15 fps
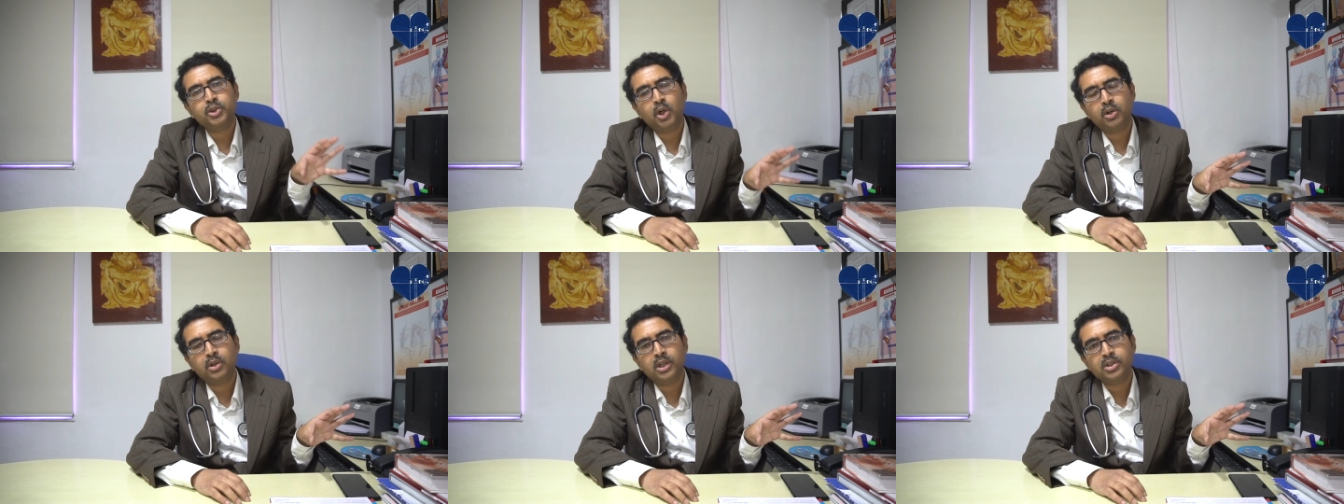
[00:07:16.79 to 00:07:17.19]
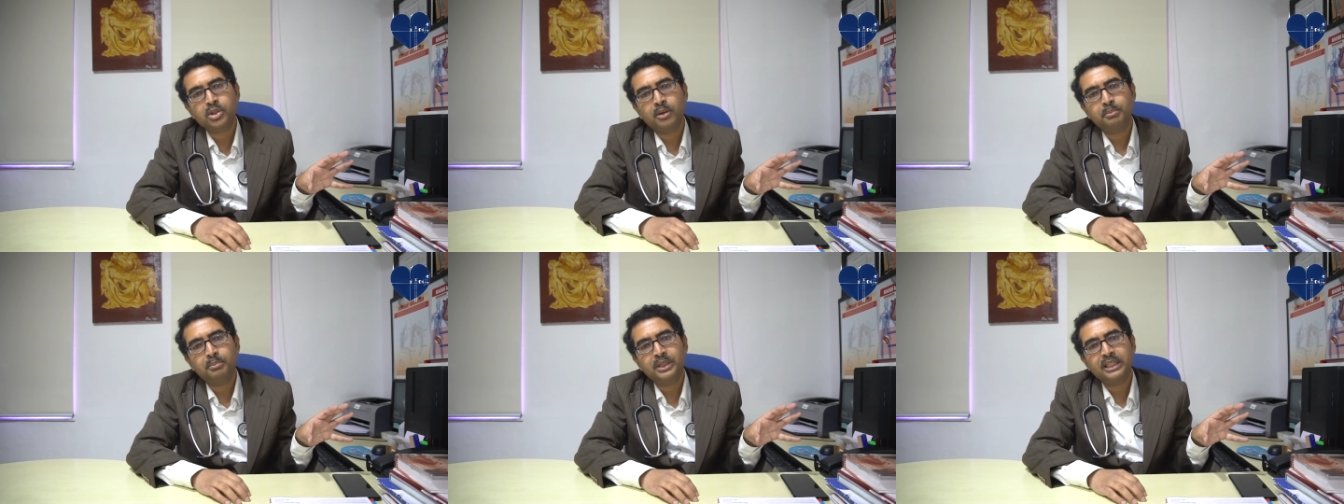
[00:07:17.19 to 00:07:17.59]
shortness
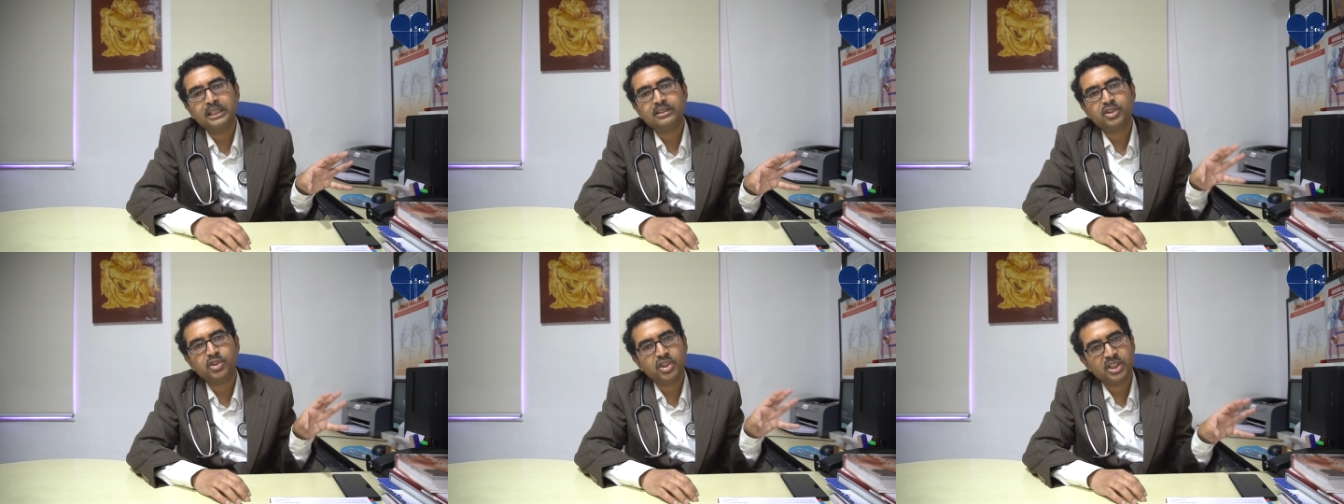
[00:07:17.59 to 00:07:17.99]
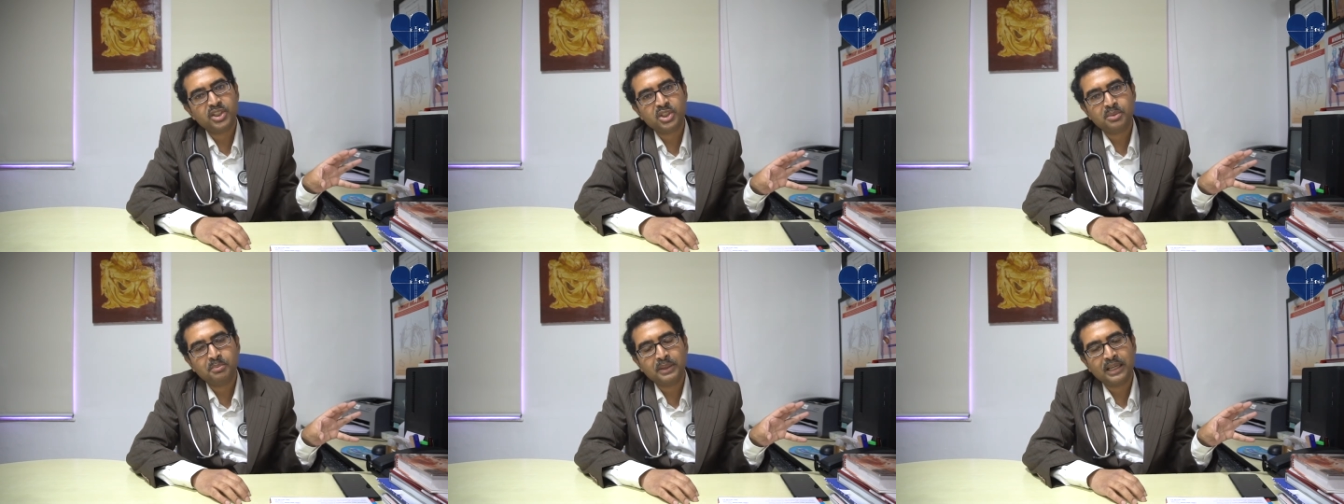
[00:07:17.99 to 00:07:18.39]
of breath,
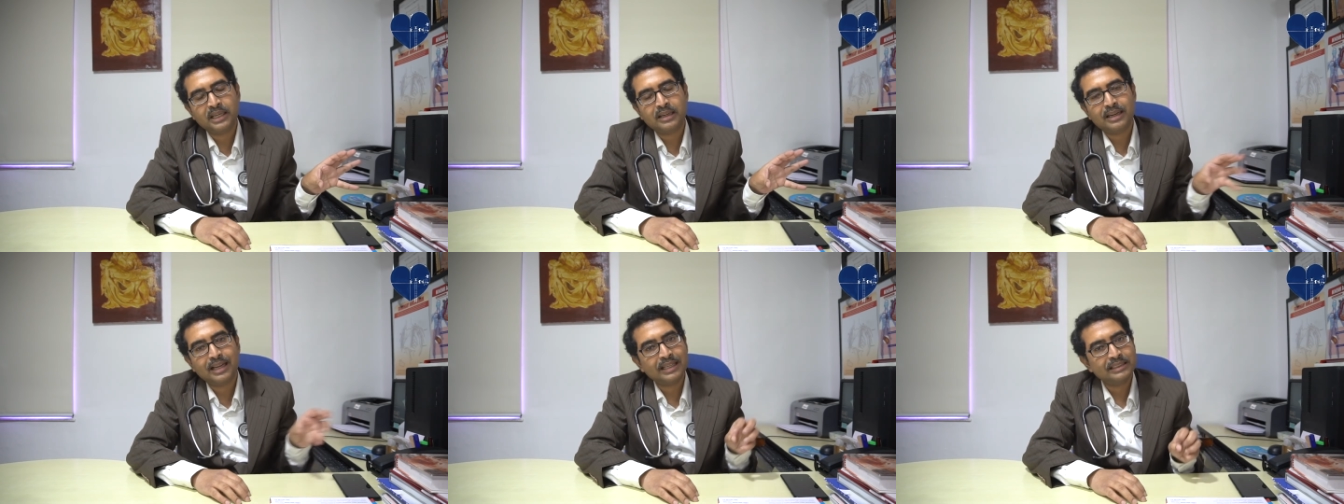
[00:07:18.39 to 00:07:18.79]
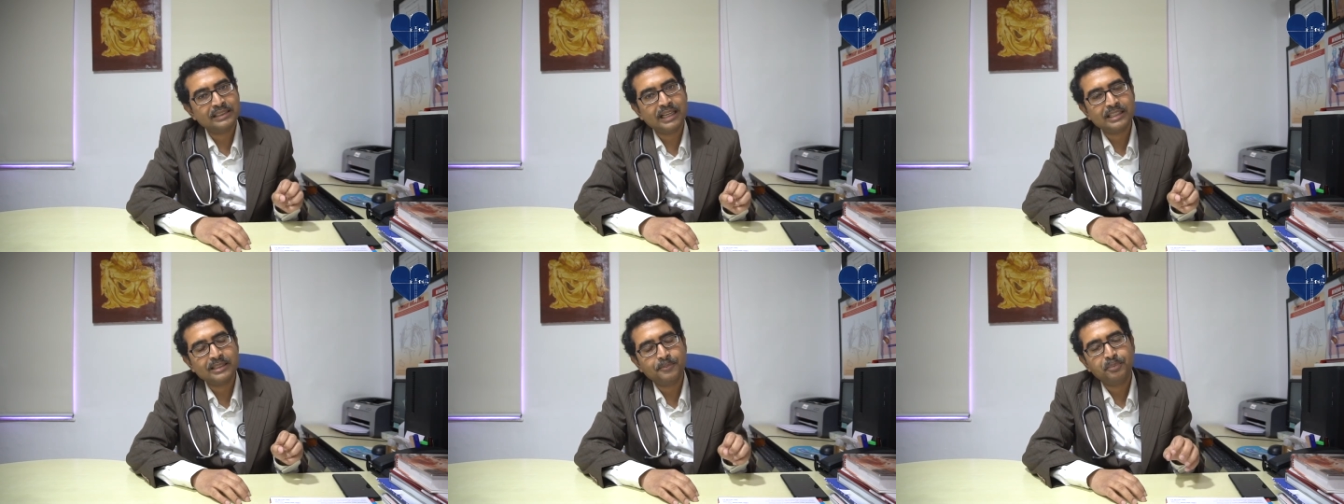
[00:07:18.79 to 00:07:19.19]
chest pain, like
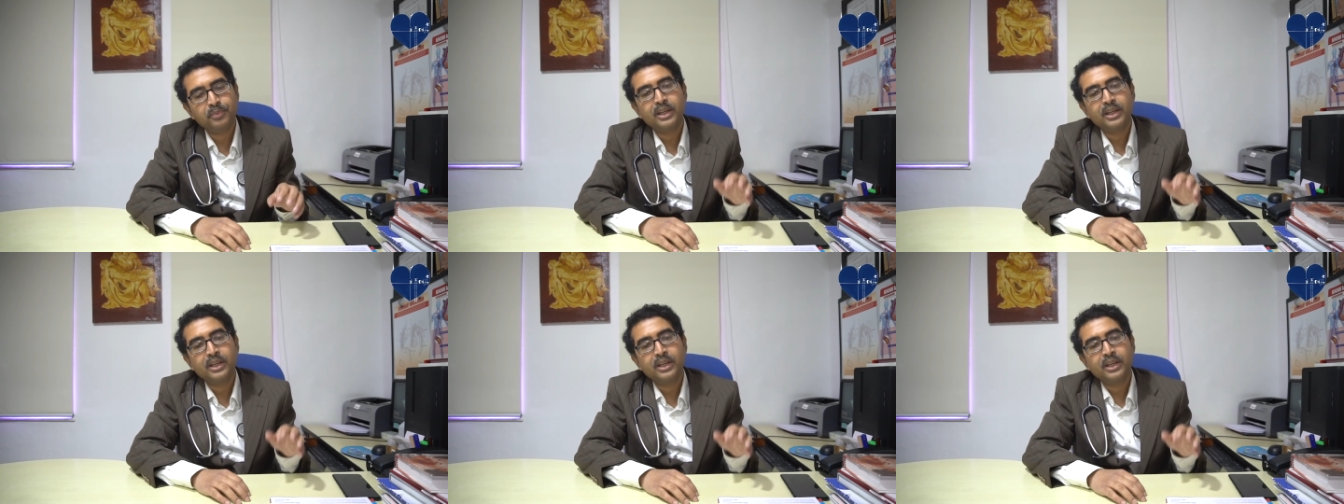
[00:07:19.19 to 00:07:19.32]
that.